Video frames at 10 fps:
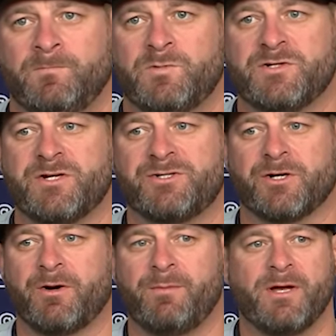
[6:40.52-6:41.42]
Just such
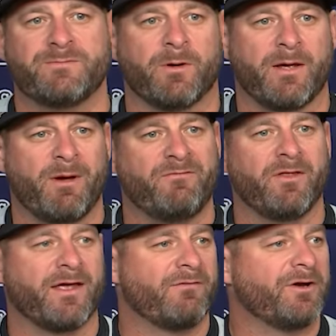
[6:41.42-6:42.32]
a great baseball game. I
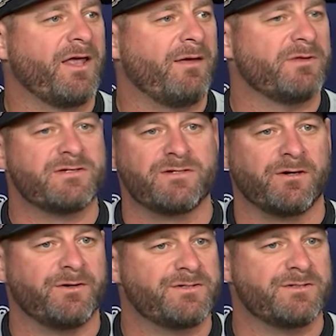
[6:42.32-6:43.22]
feel like every game this
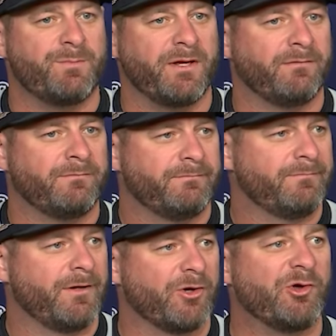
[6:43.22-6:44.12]
series has been
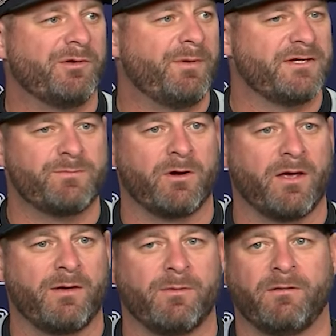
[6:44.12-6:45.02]
a good baseball
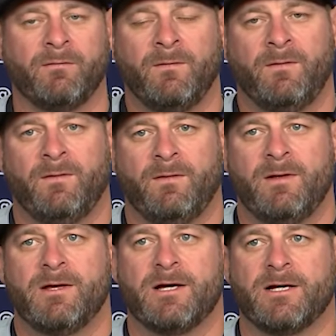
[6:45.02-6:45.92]
game. And
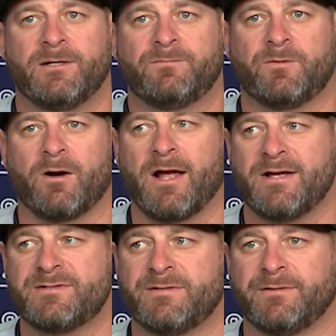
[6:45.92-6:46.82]
for our
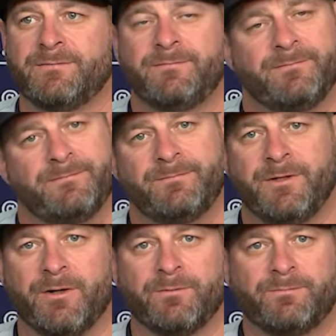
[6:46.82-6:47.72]
guys to,
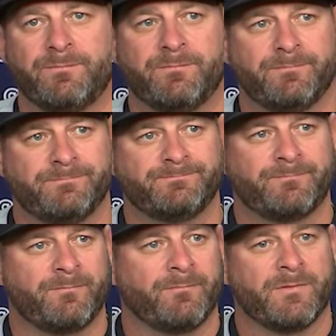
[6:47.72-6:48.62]
you know,
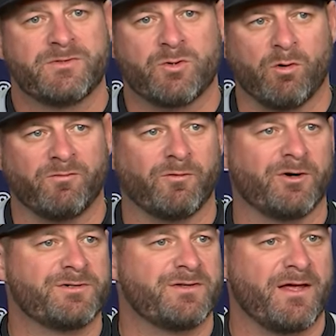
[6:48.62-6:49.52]
score
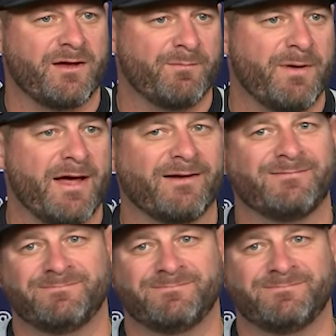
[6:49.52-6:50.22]
first, they come back,